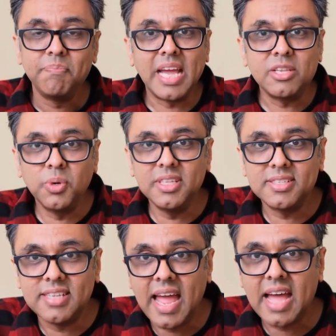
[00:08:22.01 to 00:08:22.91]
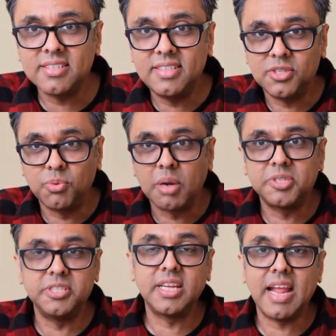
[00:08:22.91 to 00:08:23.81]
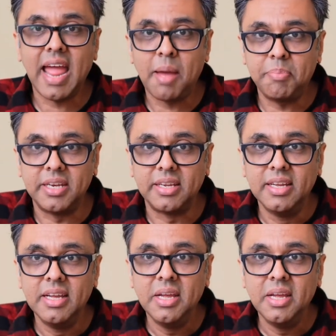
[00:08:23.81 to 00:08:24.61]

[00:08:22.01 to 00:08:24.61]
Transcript: That's where the SaaS disruption is going to happen.